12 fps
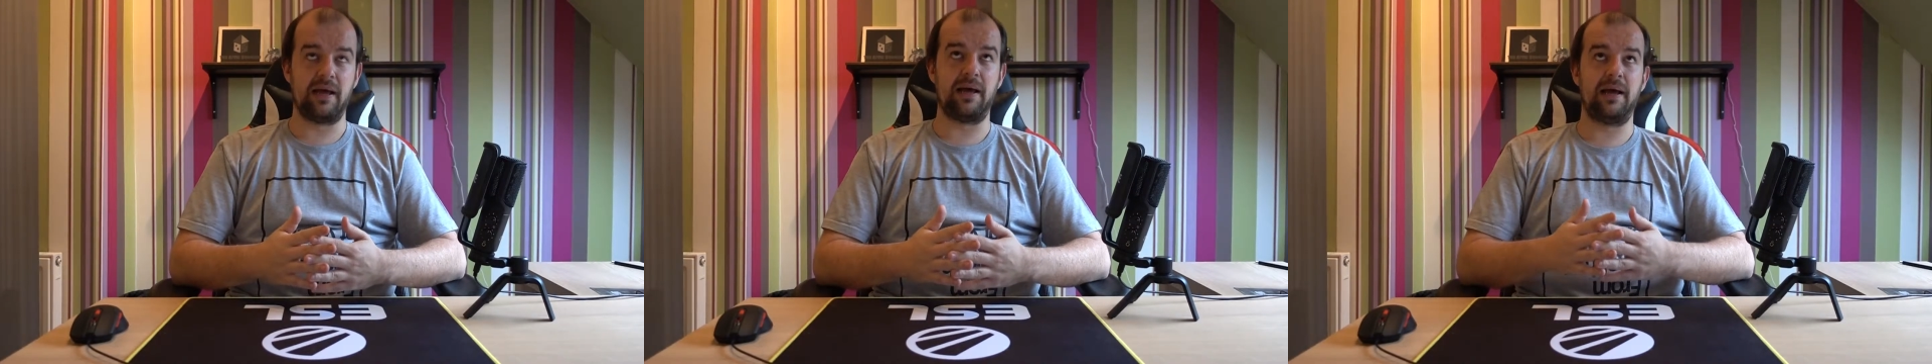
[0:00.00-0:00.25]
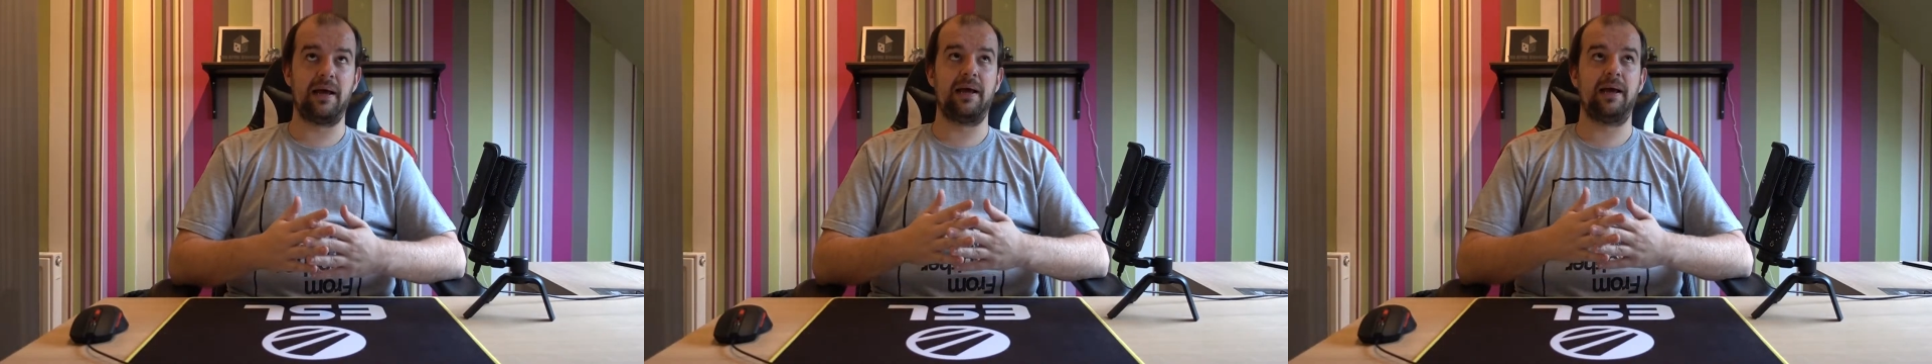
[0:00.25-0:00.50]

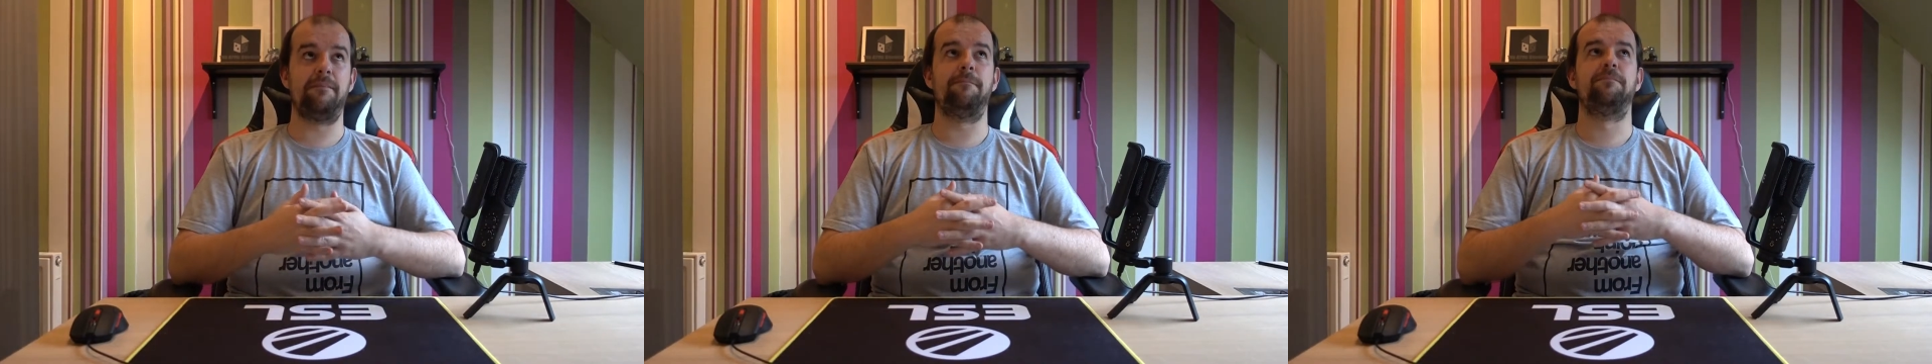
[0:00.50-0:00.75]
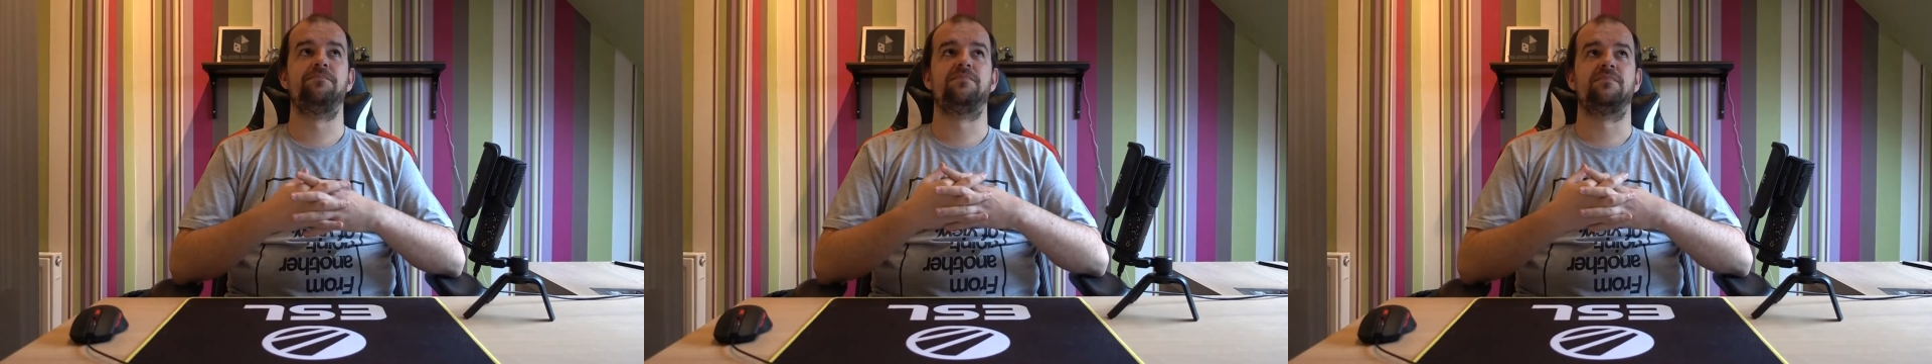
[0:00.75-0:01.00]

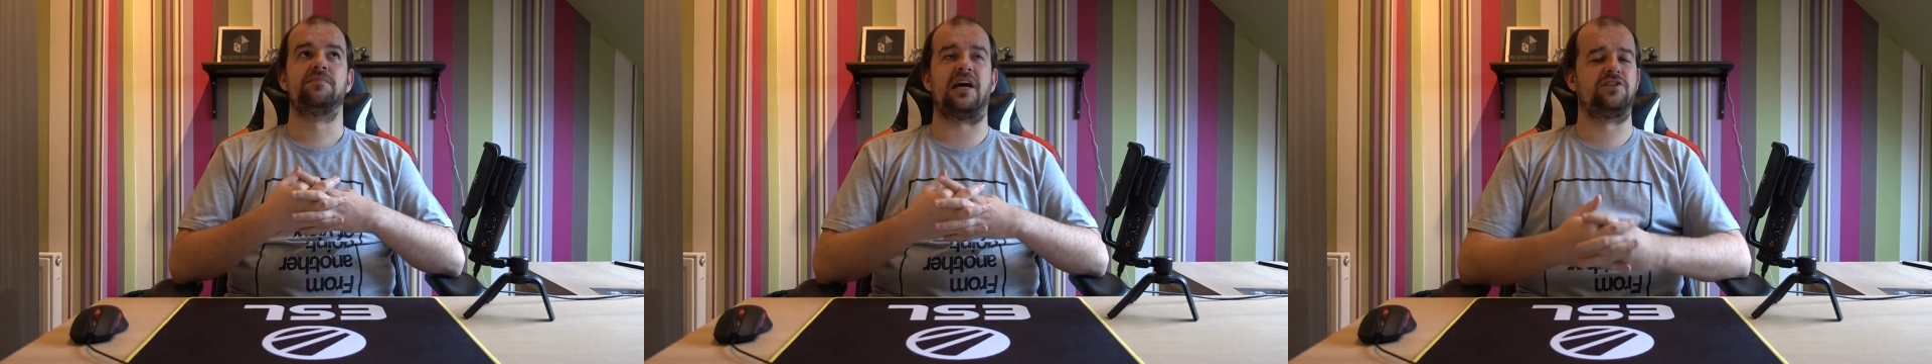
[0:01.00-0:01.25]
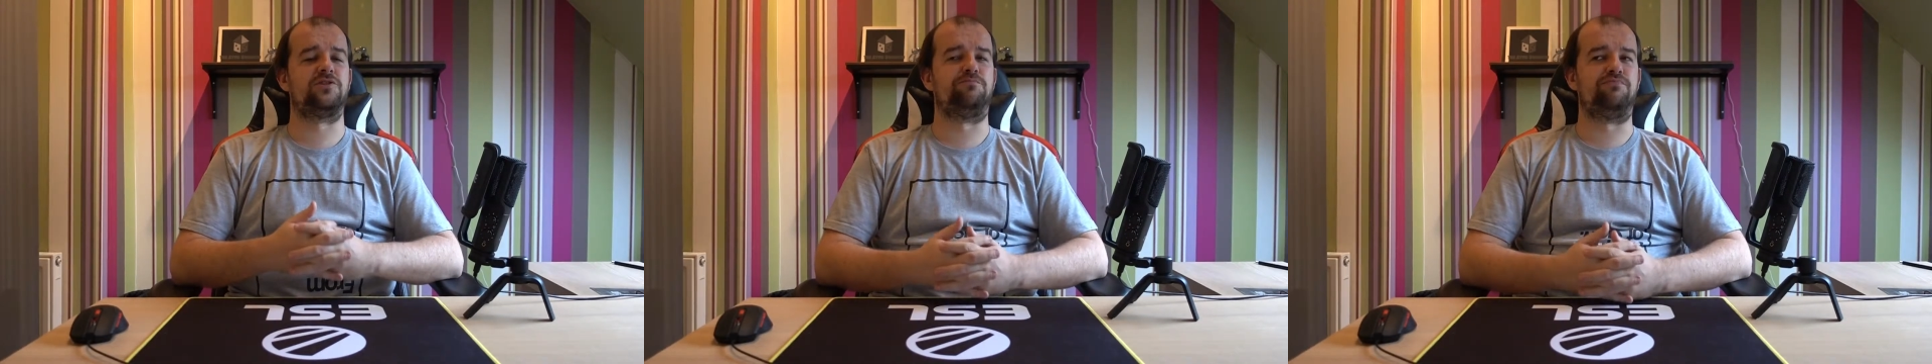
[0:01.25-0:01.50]
Um,
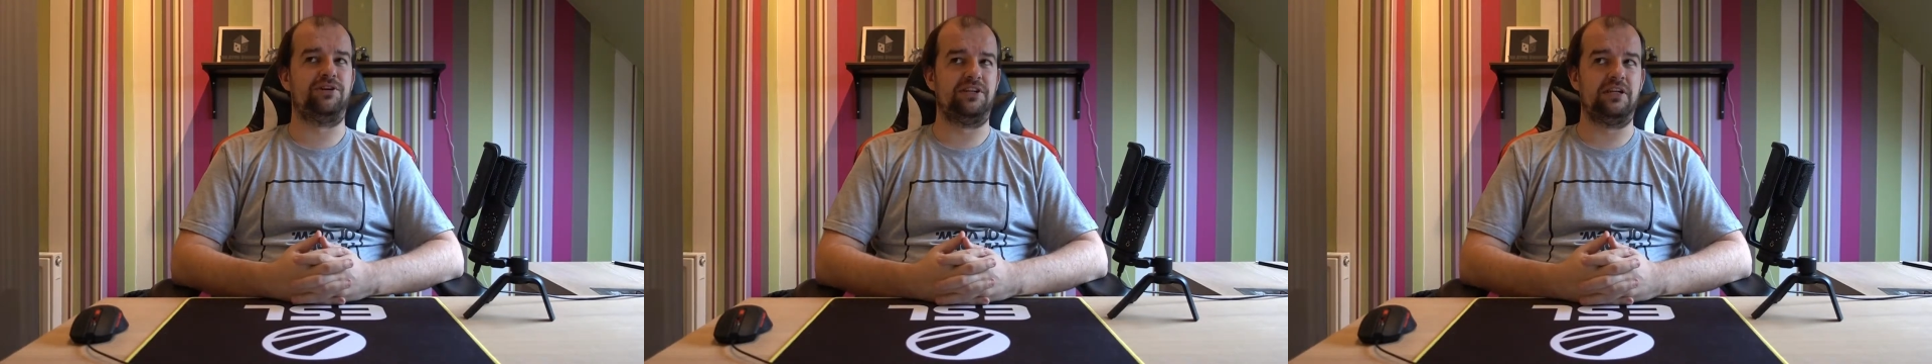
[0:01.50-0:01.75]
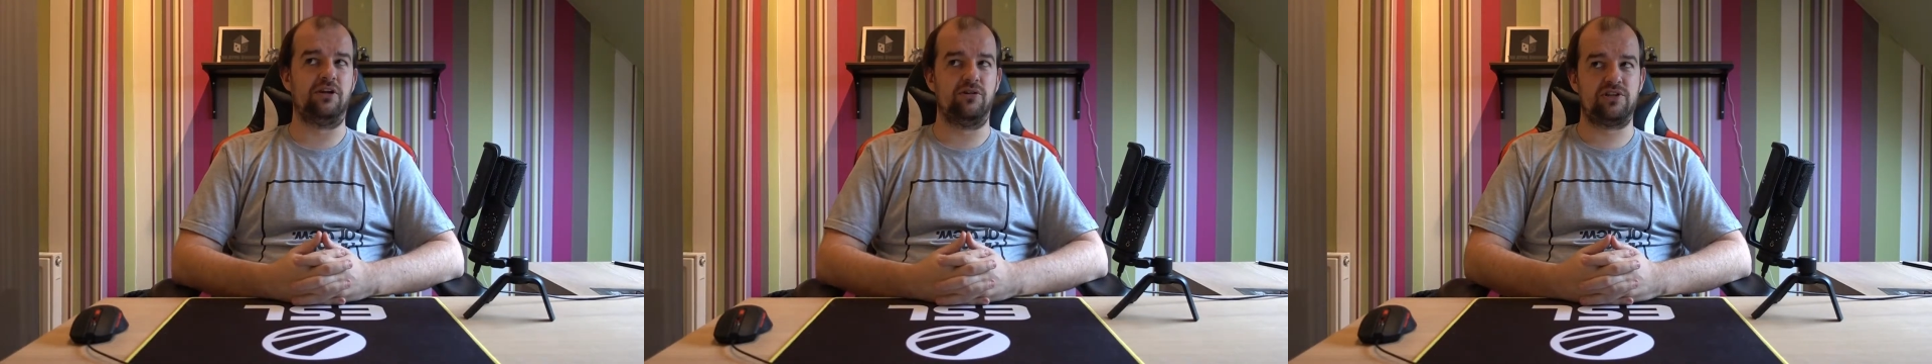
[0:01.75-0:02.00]
that's
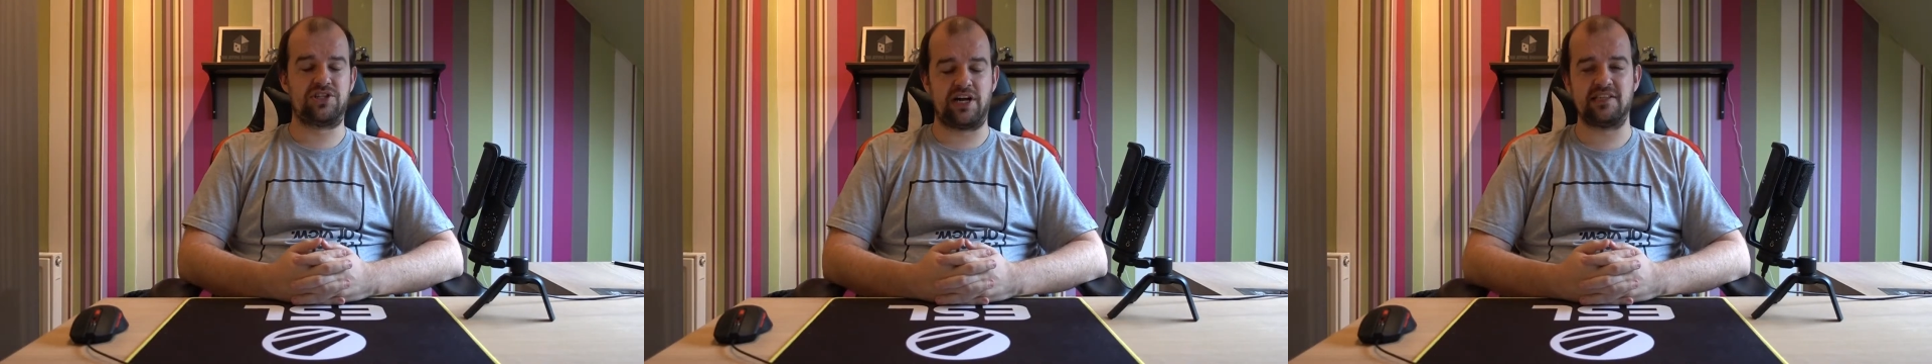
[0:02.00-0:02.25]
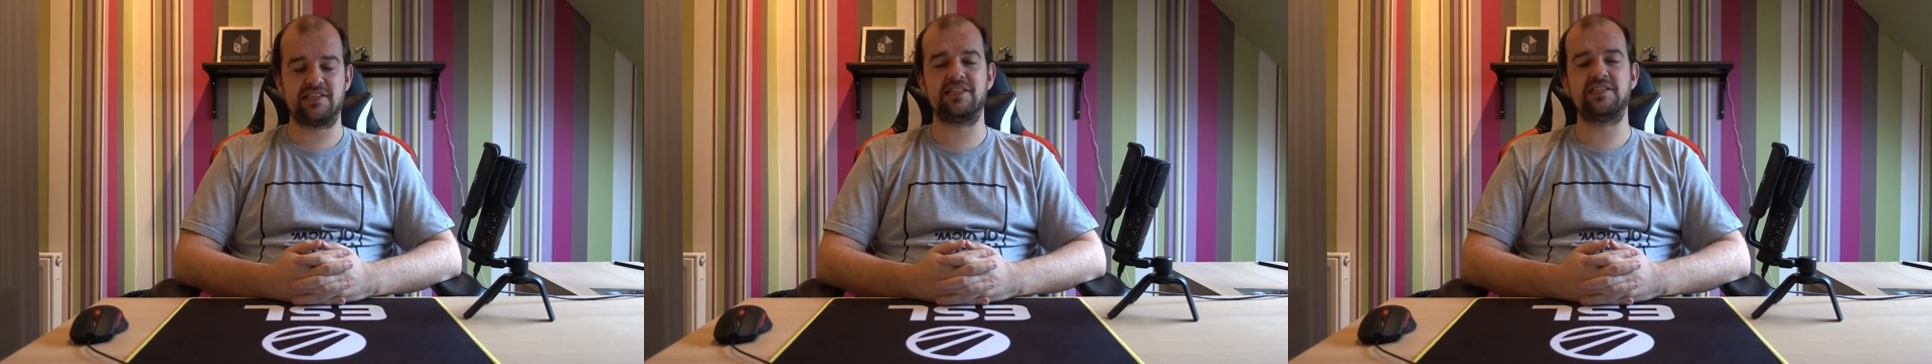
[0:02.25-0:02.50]
pretty low
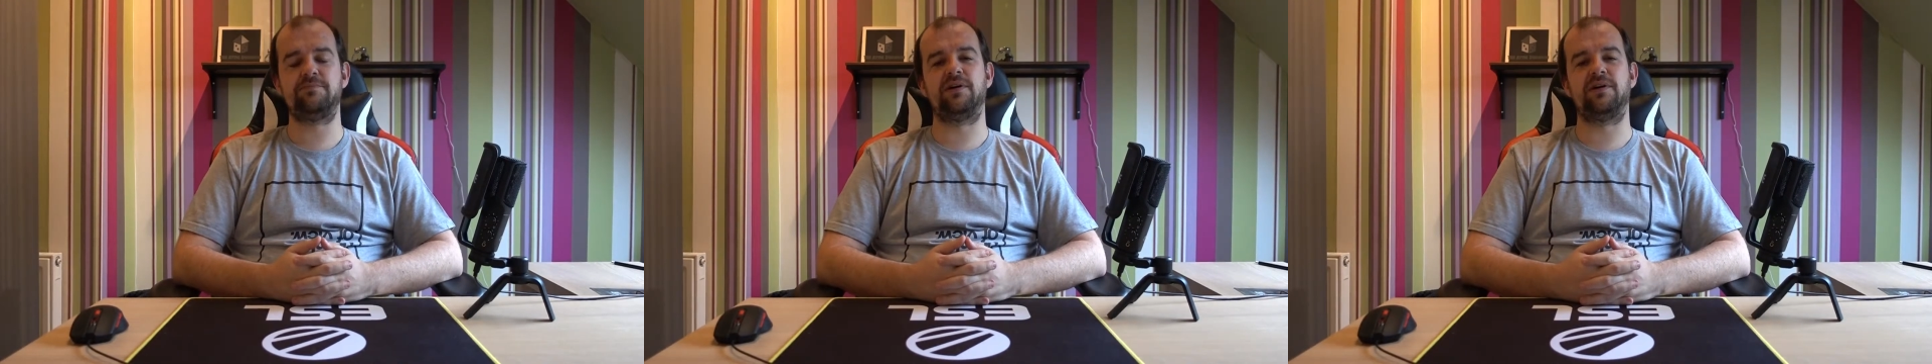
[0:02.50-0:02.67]
chances,